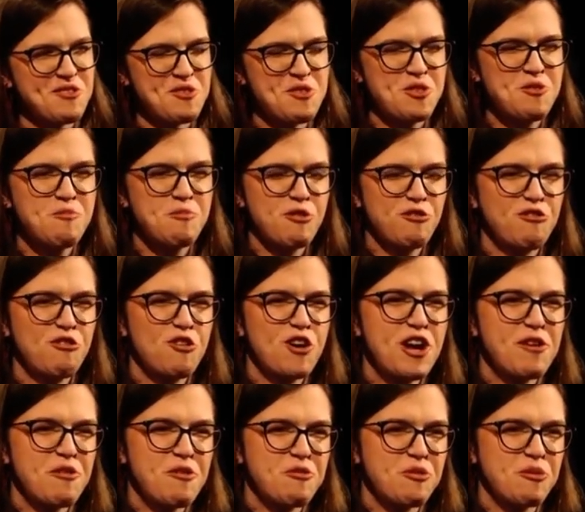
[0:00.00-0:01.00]
before
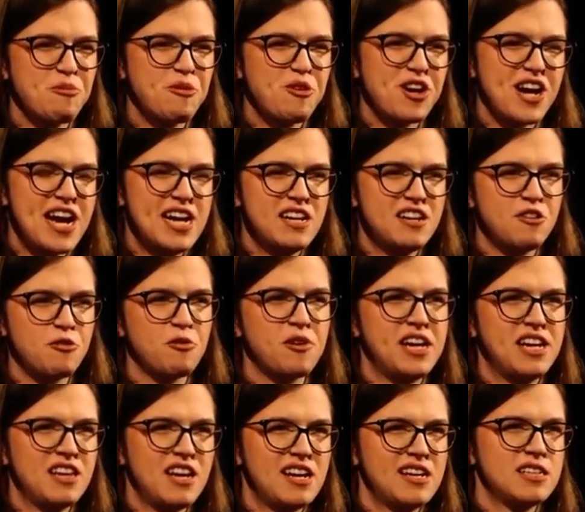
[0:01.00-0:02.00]
I wrote the book, I didn't
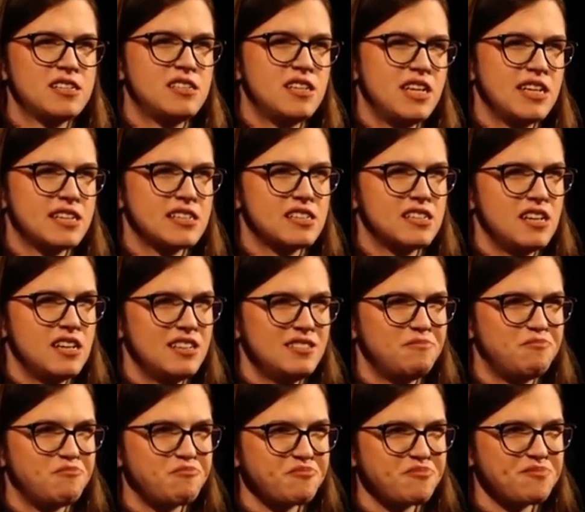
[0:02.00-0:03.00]
realize the
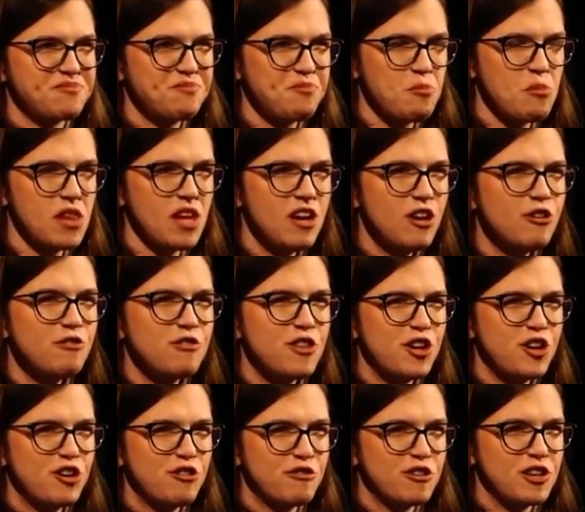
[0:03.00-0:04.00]
extent of
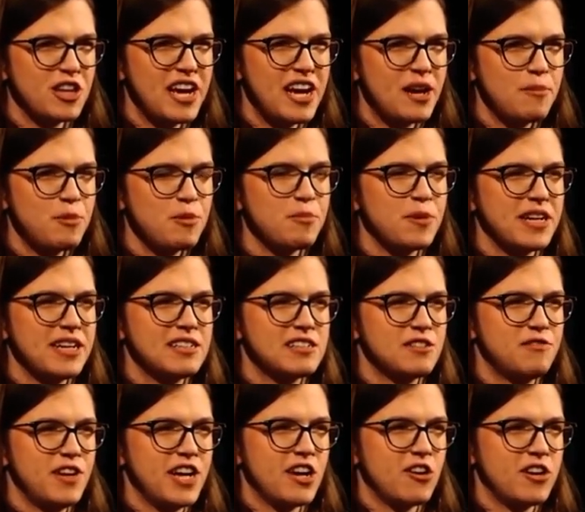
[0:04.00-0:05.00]
the overlap, but
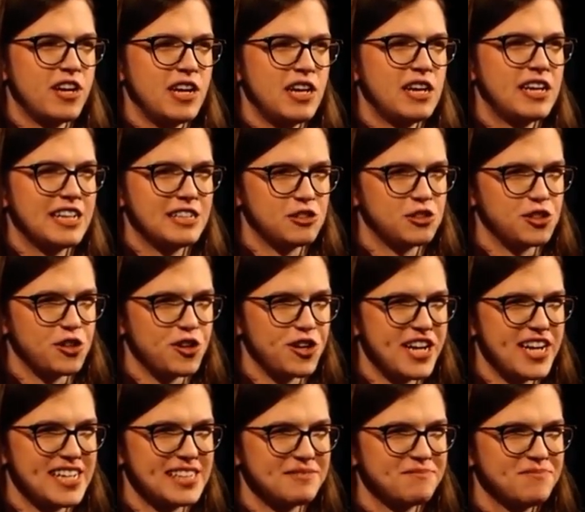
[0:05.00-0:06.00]
it's very
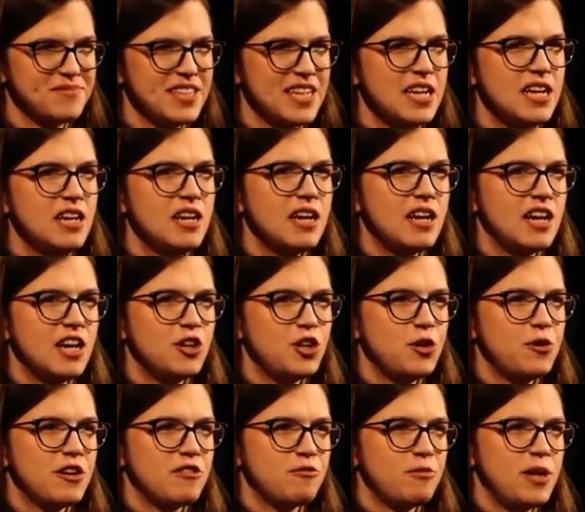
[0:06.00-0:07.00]
concerning.
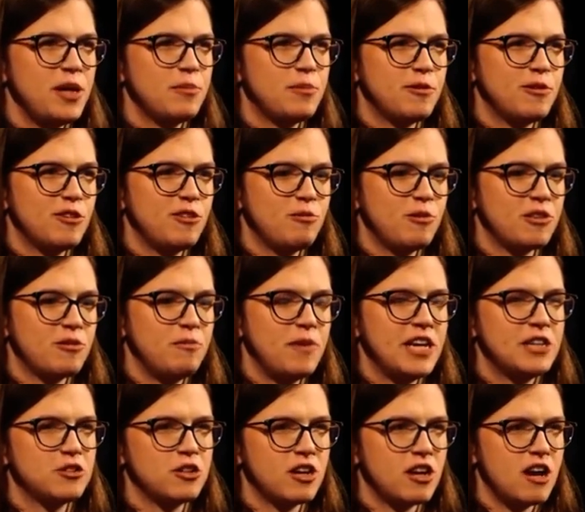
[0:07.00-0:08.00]
You have people with
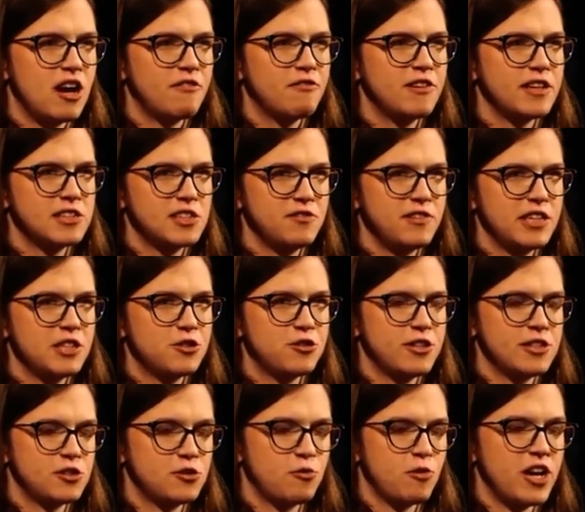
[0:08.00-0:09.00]
major conflicts of
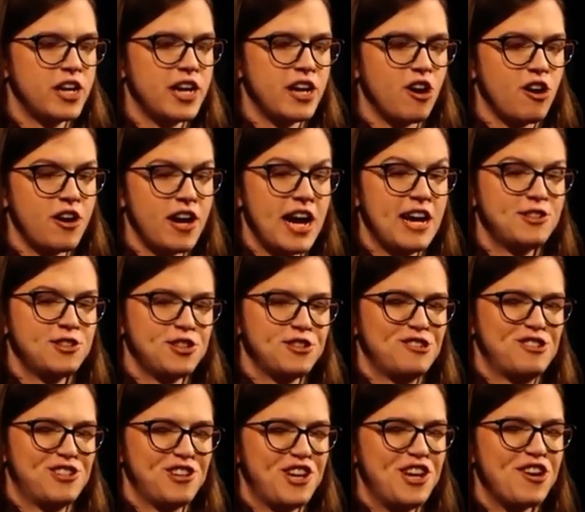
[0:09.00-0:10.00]
interest running our
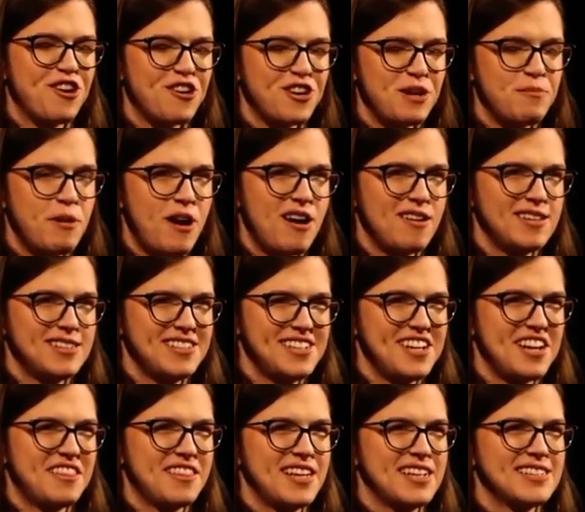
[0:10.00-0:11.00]
national security policy
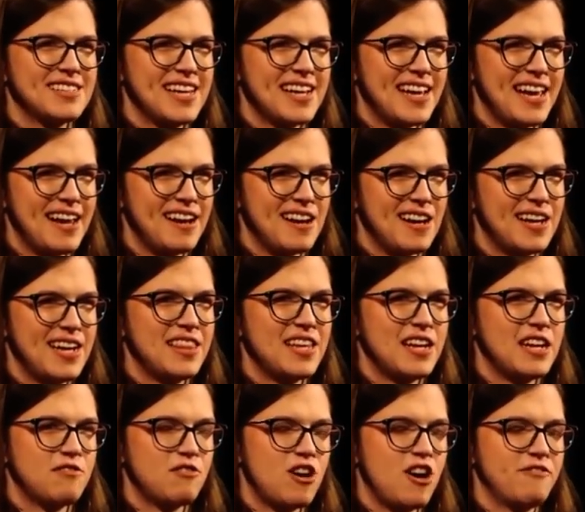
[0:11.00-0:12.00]
on things like AI that
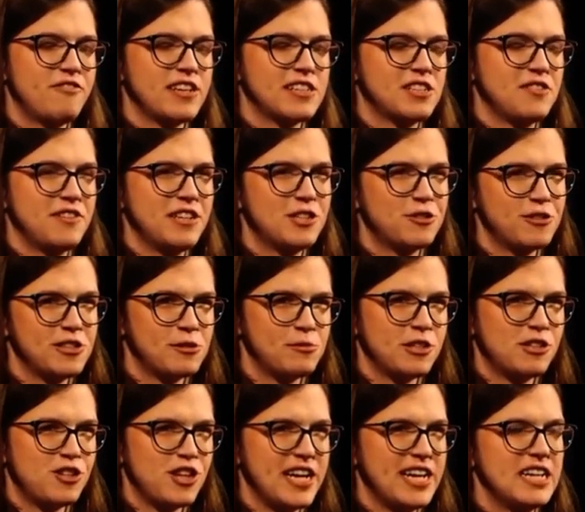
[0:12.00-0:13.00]
have conflicts of interest
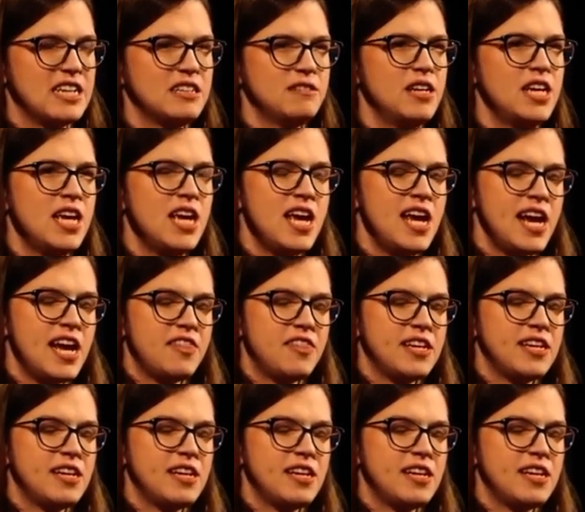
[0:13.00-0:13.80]
with China. And